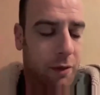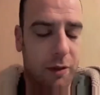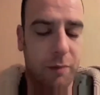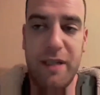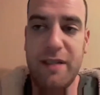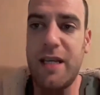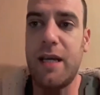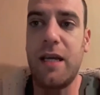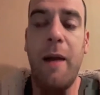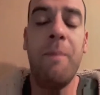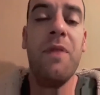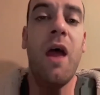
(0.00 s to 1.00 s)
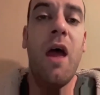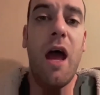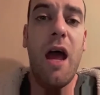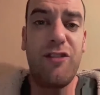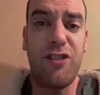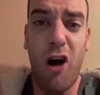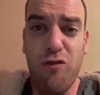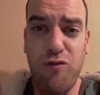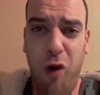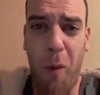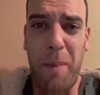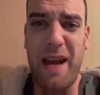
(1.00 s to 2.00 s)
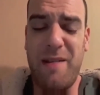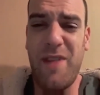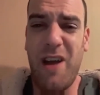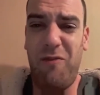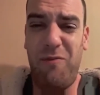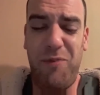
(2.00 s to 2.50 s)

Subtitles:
Let me think again. It's her rubbing.